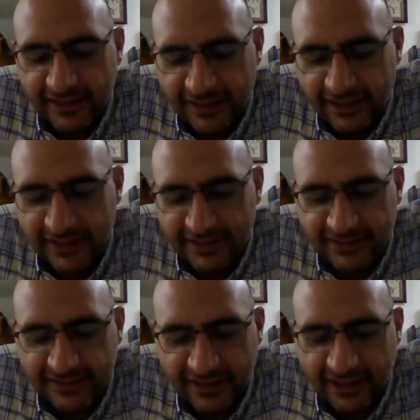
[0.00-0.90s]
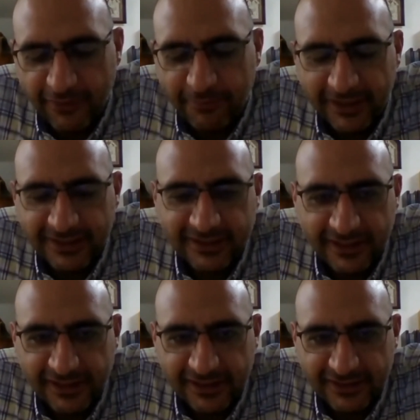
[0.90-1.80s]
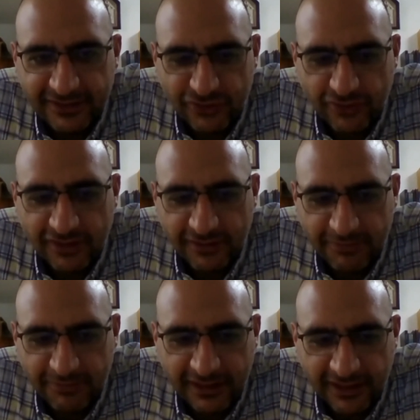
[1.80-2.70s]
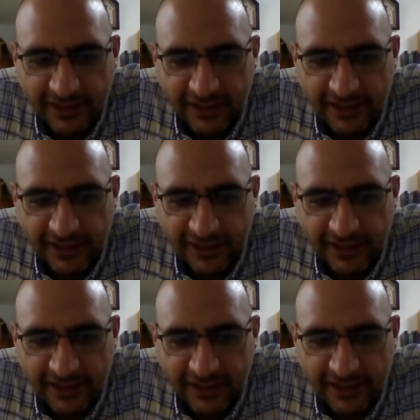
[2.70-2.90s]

he is how Palestinians should be.